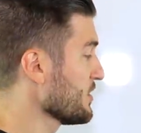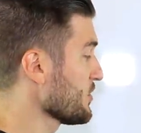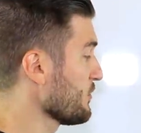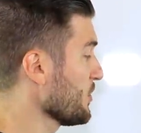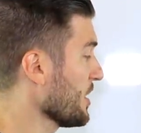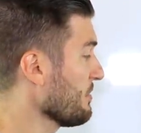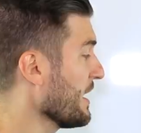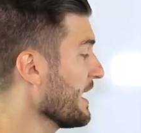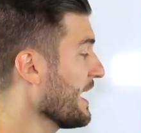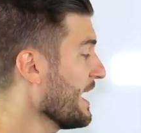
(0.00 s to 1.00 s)
So if you want to
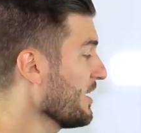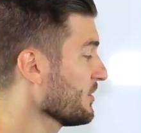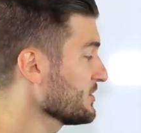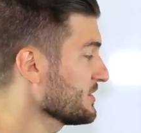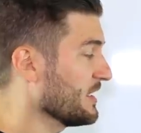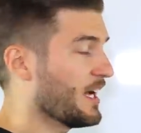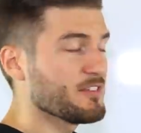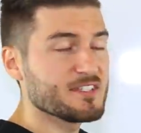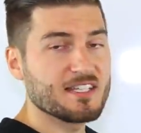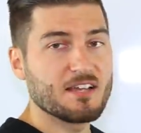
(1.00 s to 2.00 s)
buy a house,
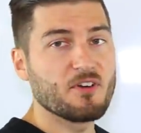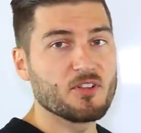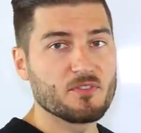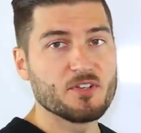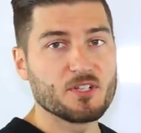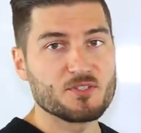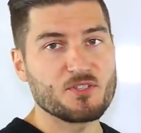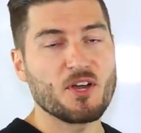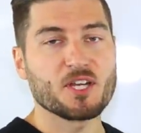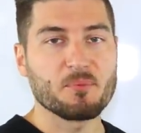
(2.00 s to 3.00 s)
obviously I have other
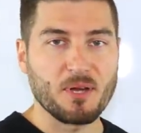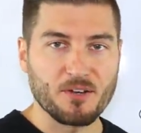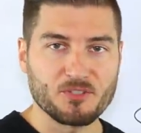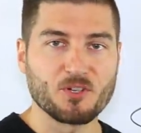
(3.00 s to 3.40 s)
videos talking about,